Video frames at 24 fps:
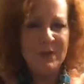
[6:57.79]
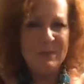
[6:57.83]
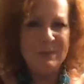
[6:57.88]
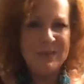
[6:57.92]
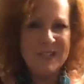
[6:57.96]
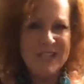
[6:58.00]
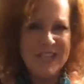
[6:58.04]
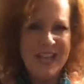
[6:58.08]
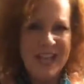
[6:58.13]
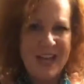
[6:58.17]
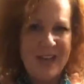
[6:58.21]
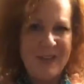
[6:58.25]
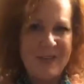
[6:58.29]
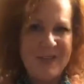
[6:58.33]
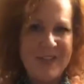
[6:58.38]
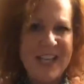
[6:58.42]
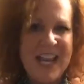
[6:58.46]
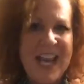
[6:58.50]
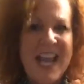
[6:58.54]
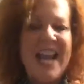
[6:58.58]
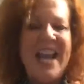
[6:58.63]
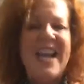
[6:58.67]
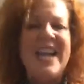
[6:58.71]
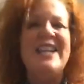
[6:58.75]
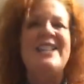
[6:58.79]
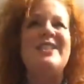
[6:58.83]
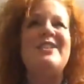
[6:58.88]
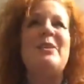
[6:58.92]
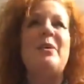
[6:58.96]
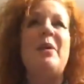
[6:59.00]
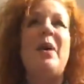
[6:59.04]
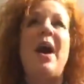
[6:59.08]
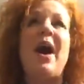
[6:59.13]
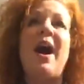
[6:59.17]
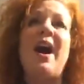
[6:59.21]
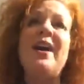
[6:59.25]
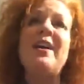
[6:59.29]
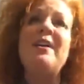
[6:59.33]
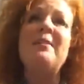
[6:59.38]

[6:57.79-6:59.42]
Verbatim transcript: to themselves. And so I